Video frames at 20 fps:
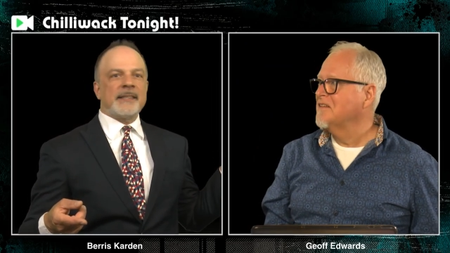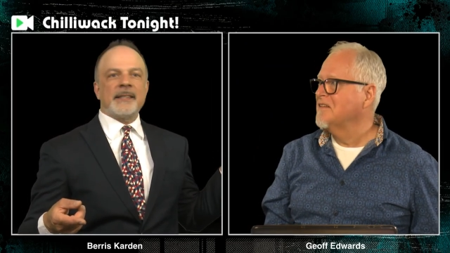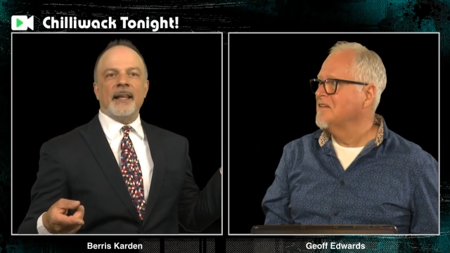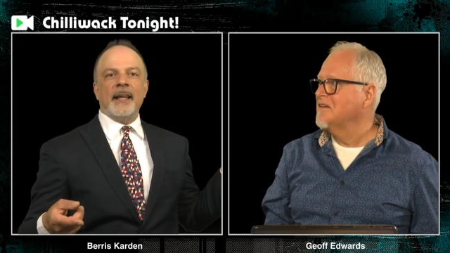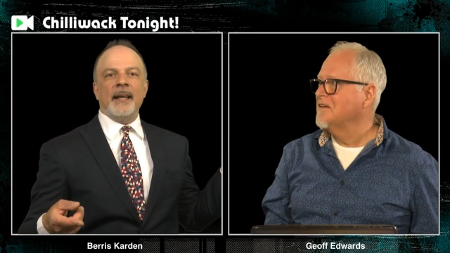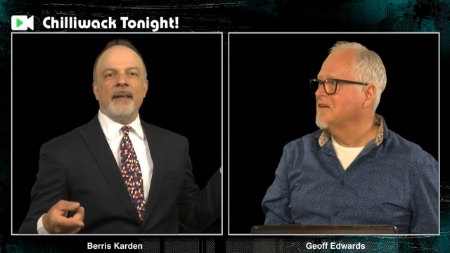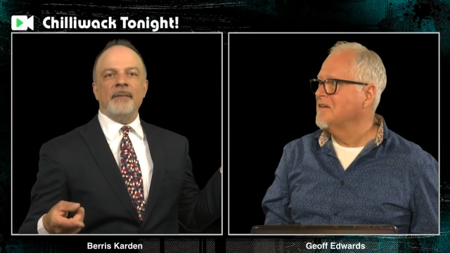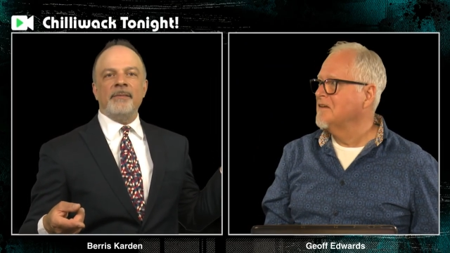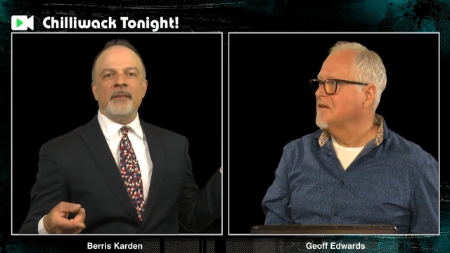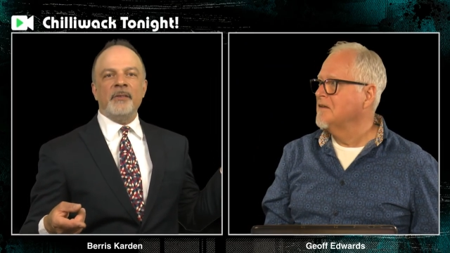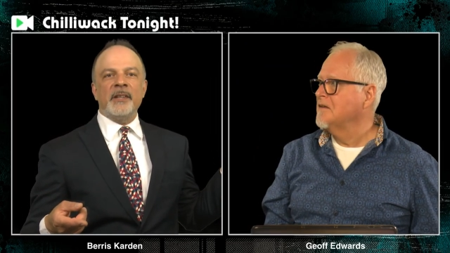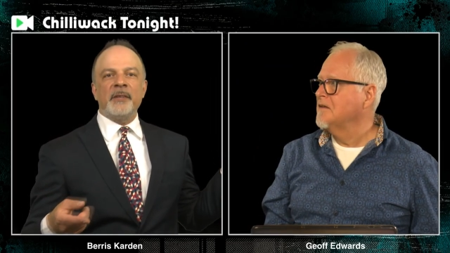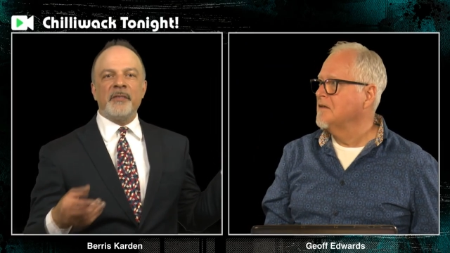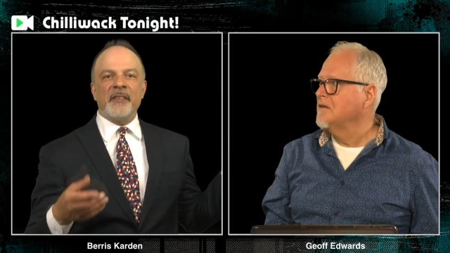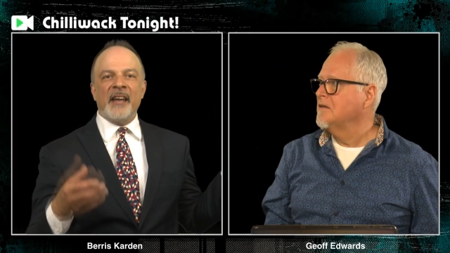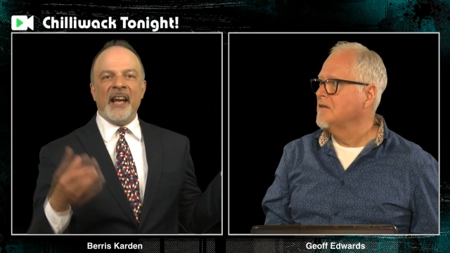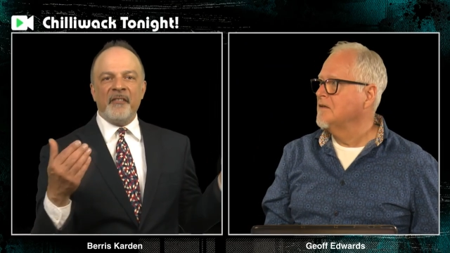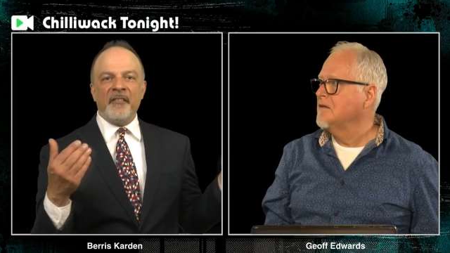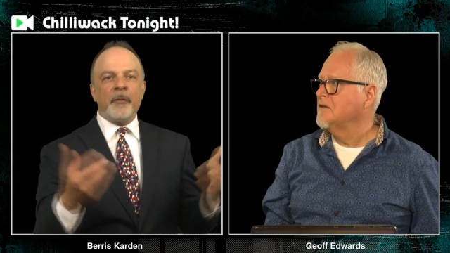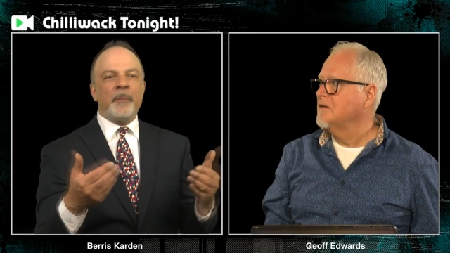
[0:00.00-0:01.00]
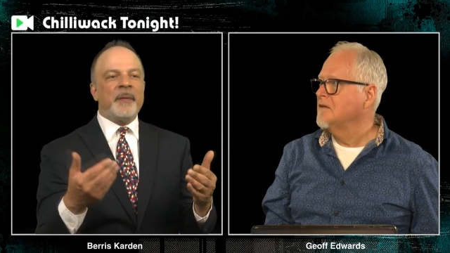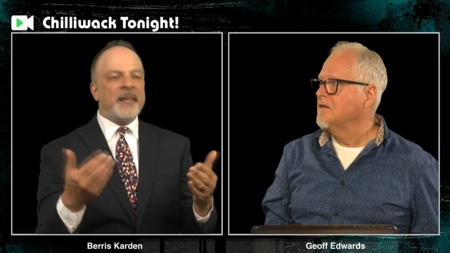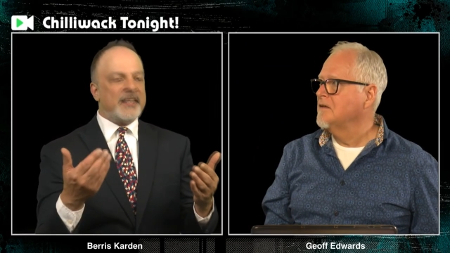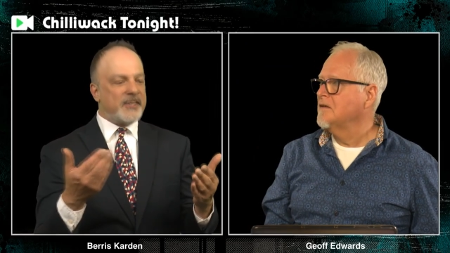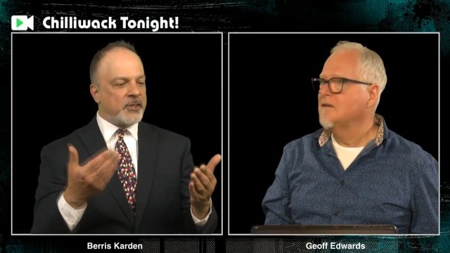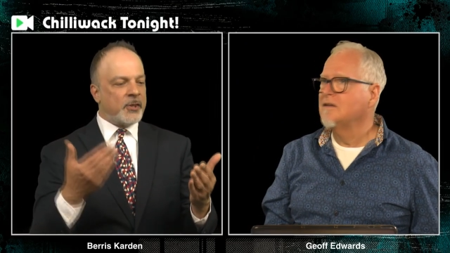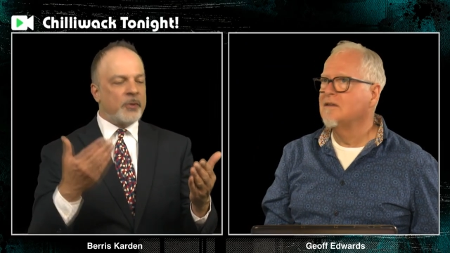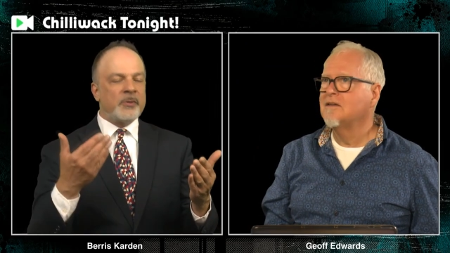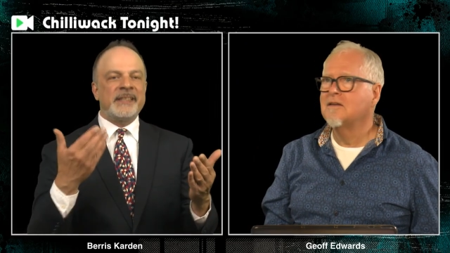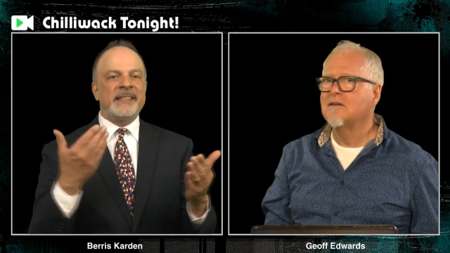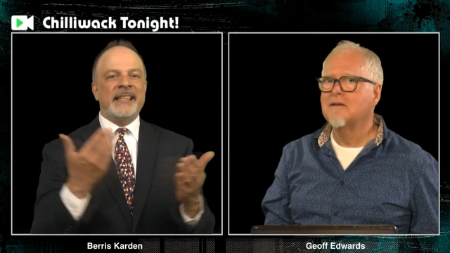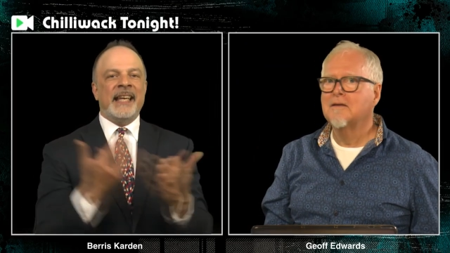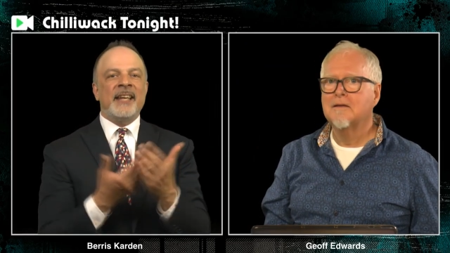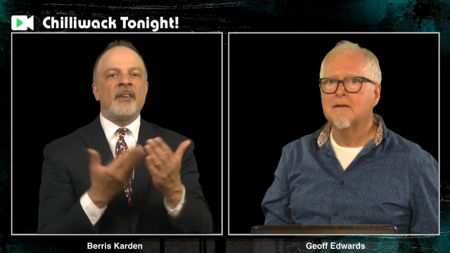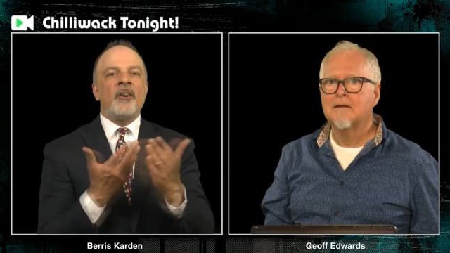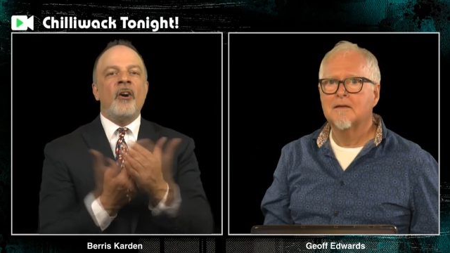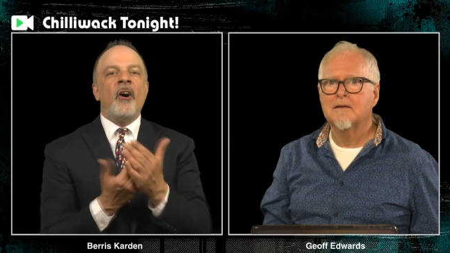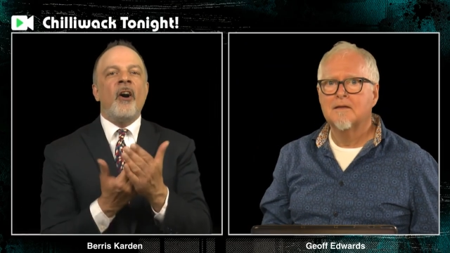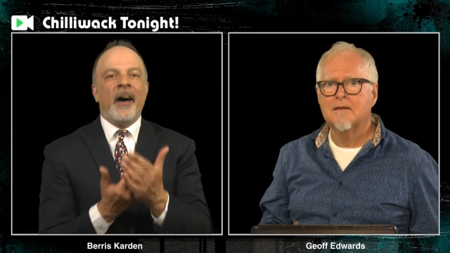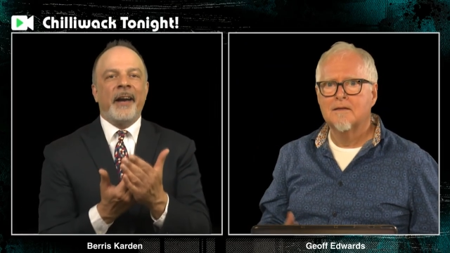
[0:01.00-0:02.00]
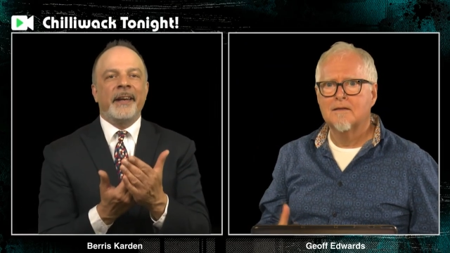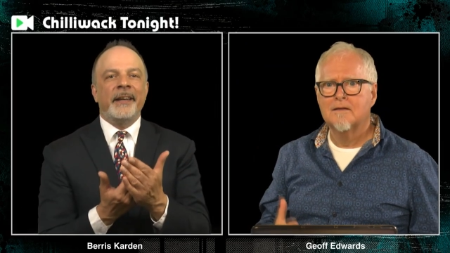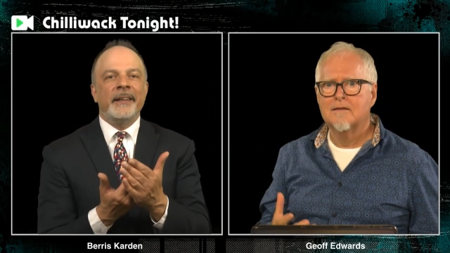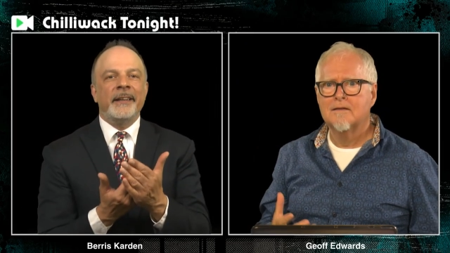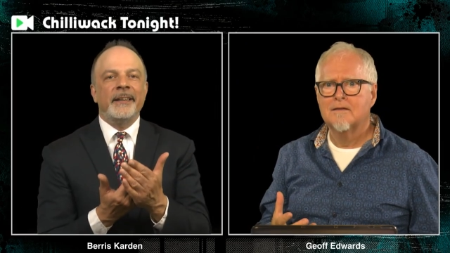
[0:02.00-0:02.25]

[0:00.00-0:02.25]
Speaker 1: I don't think we've ever been so dead on.